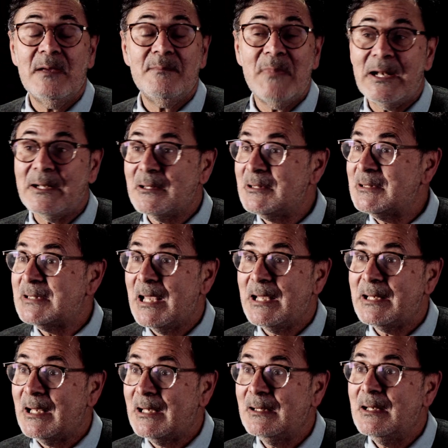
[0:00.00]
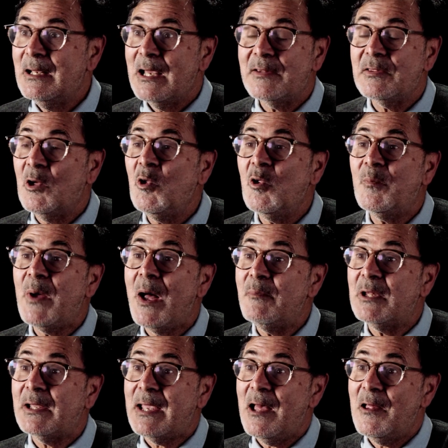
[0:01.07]
medical data, and the whole
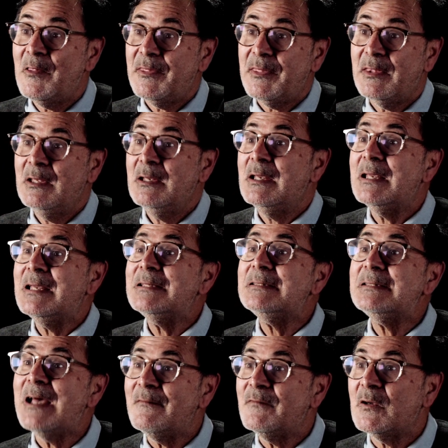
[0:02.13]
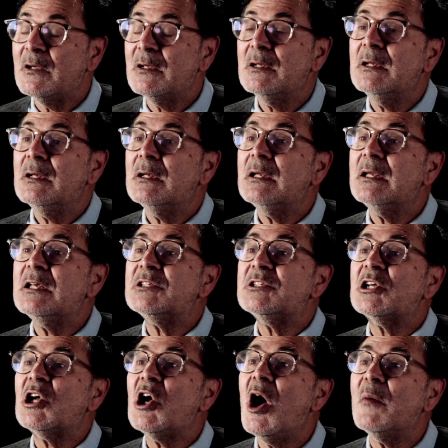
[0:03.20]
public health endeavor is a
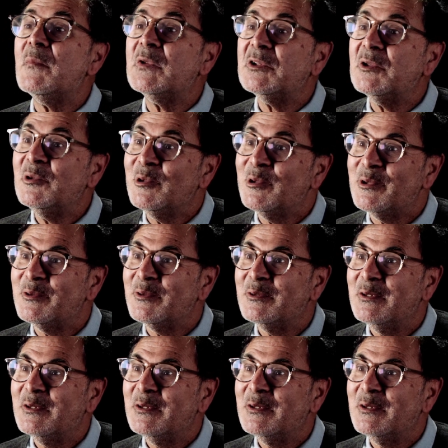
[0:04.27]
common good.